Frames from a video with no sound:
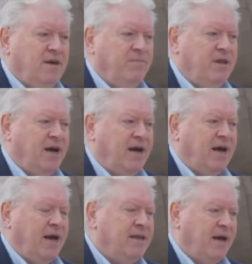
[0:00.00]
I mean,
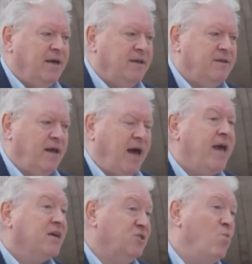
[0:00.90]
I
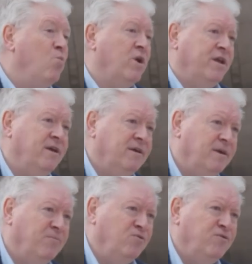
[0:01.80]
actually worry
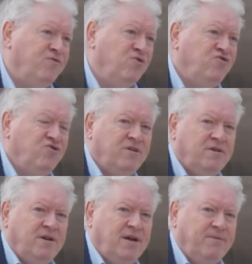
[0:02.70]
about the future.
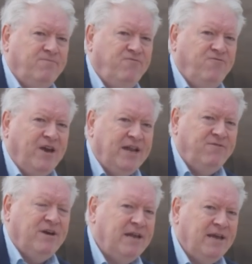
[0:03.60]
I'm very,
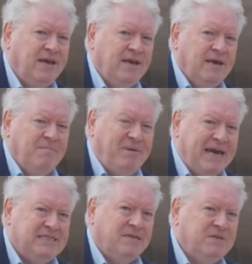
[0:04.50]
very
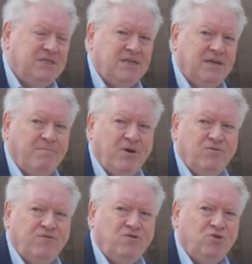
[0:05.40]
pessimistic
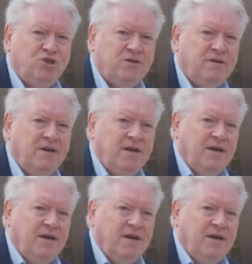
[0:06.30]
about the future.